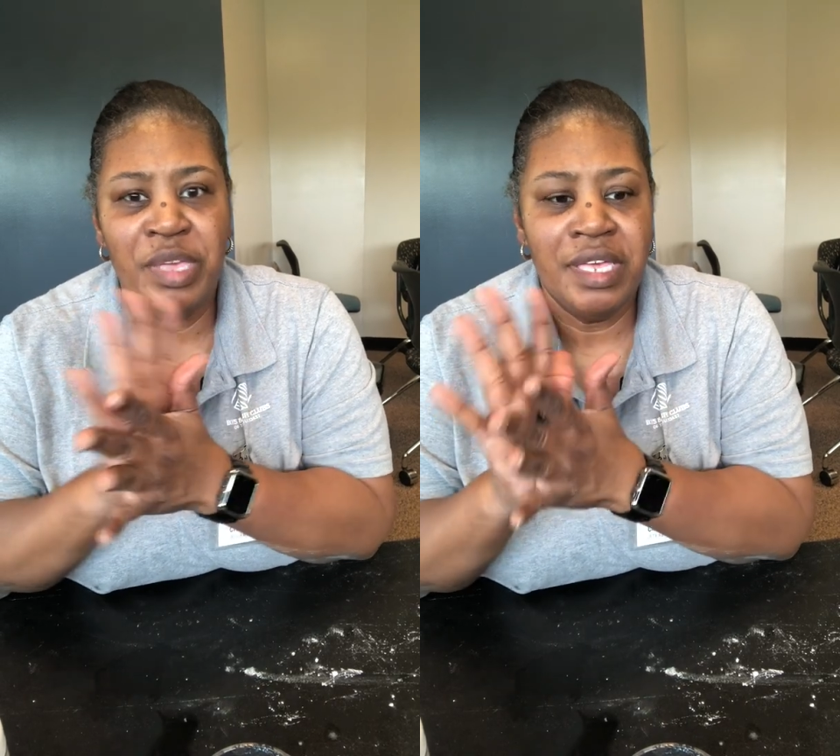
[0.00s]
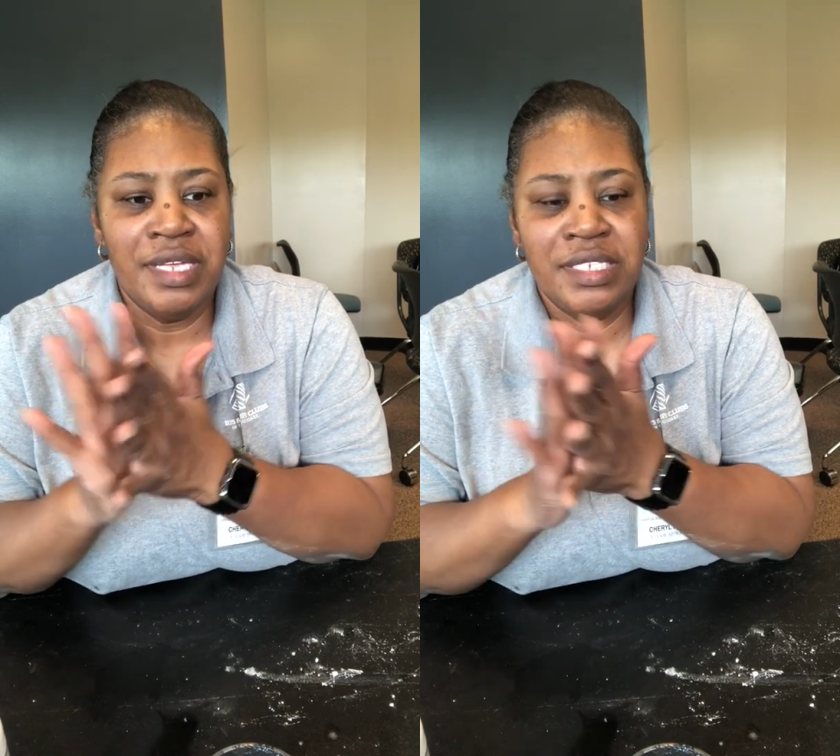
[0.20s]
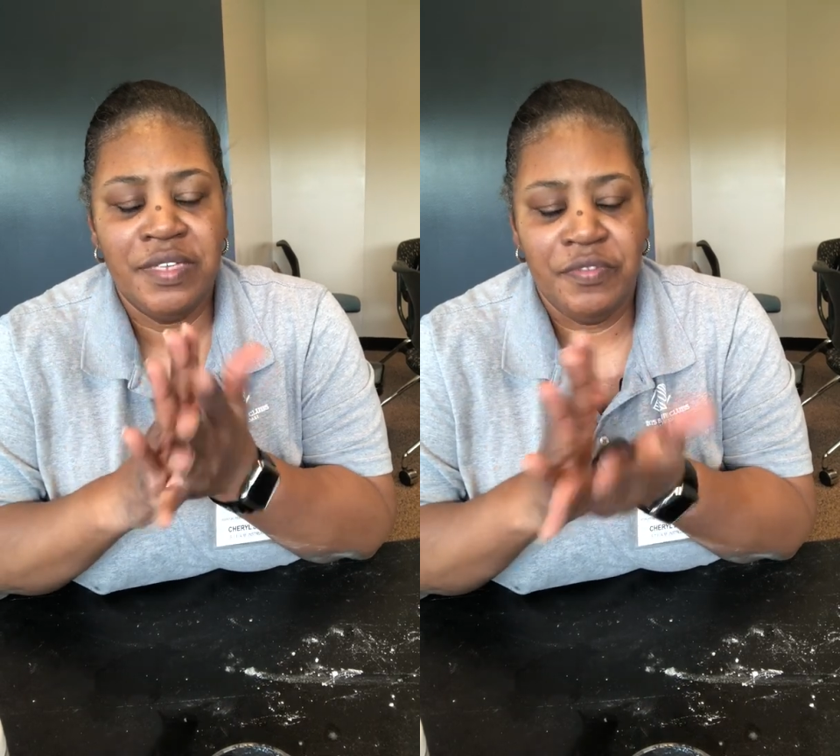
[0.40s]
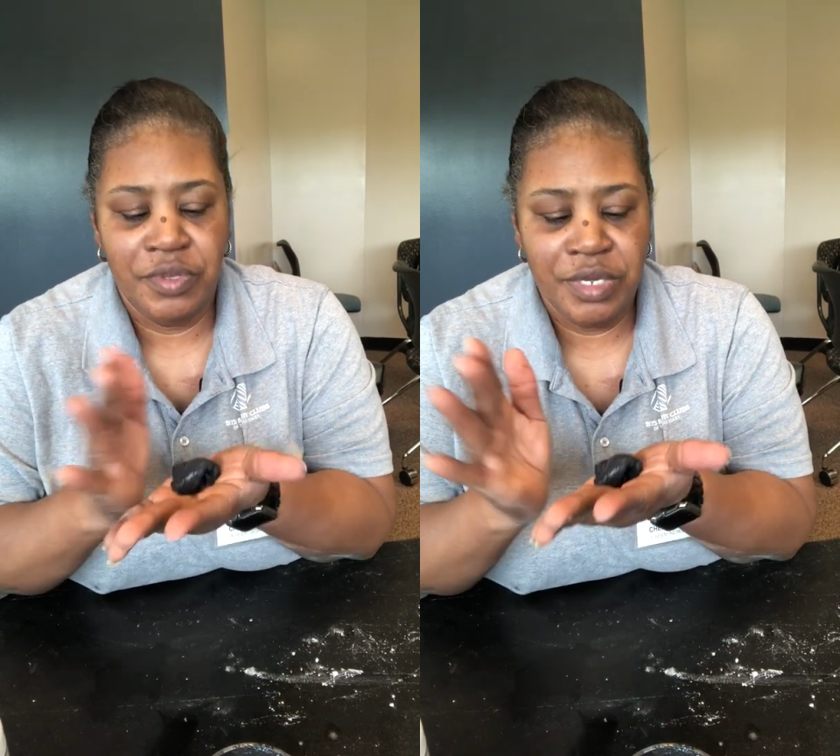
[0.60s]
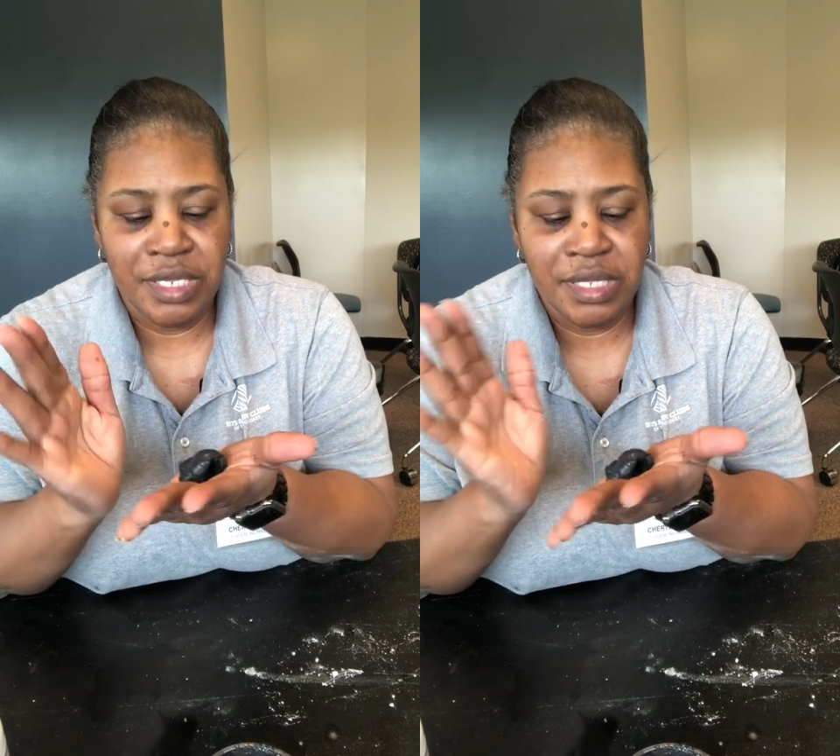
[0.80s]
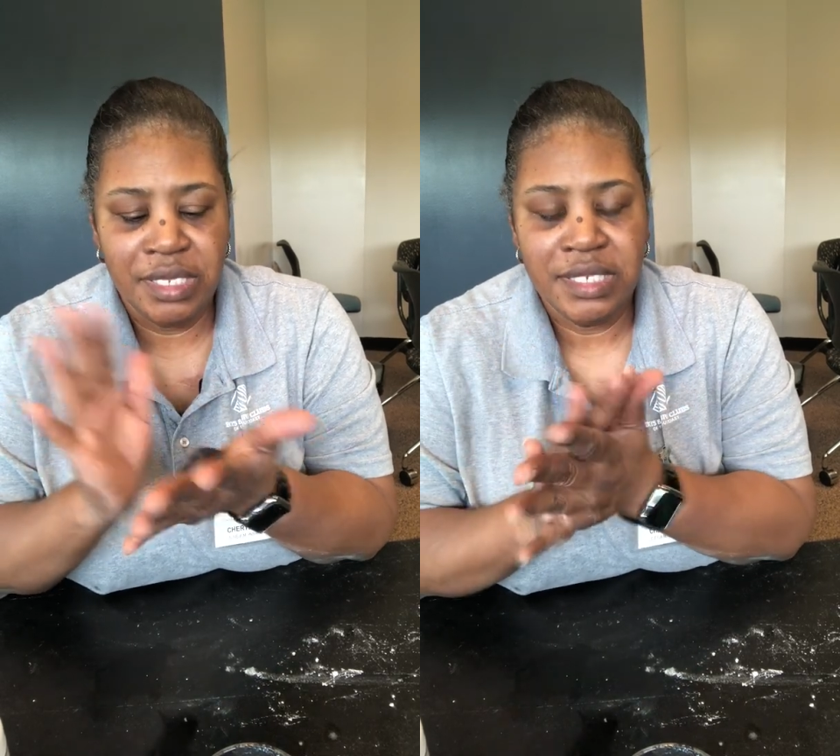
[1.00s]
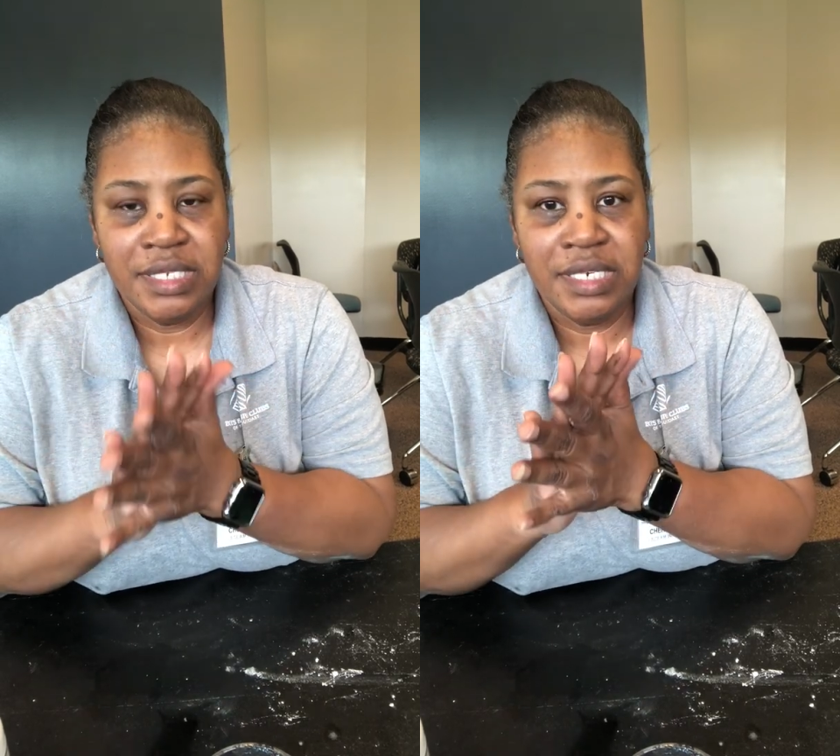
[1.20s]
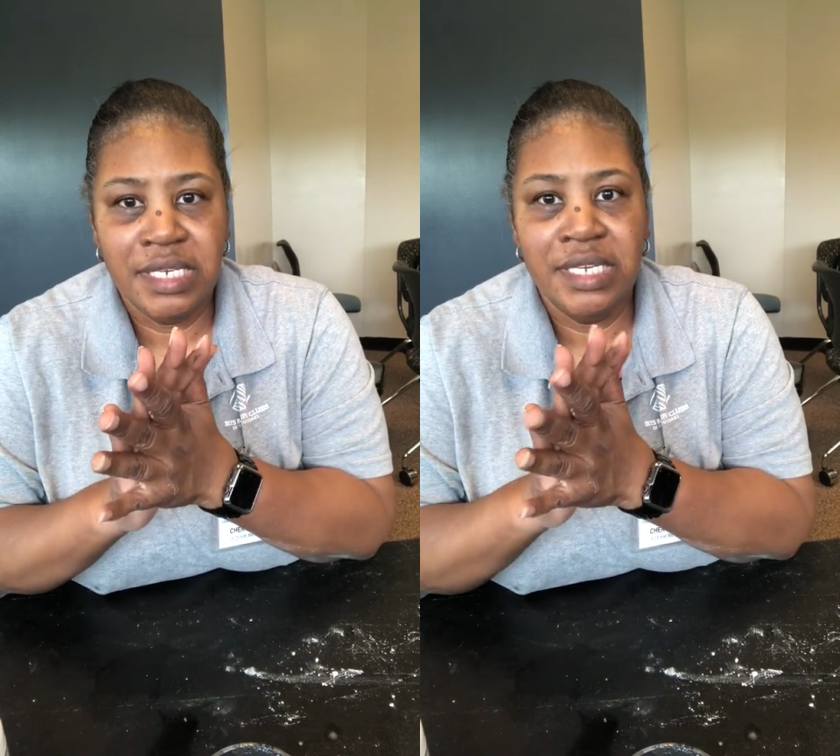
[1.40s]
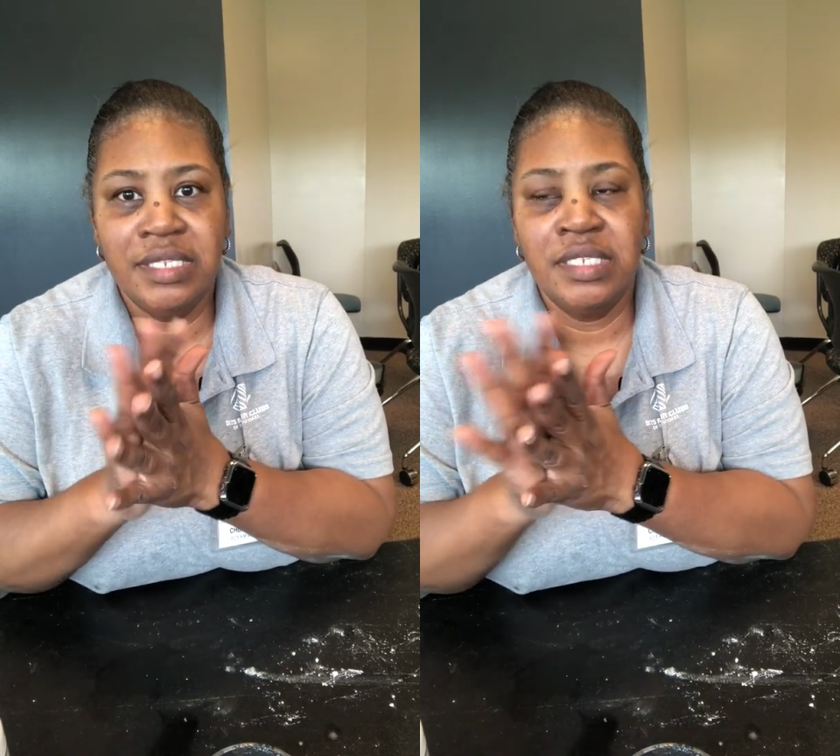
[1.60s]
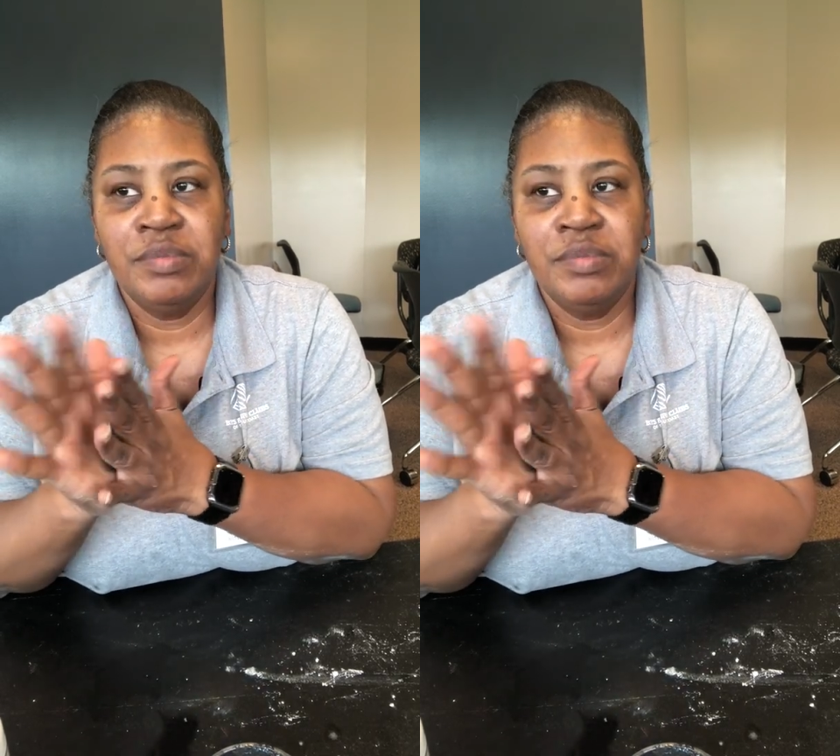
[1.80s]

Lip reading: because if you get this and it gets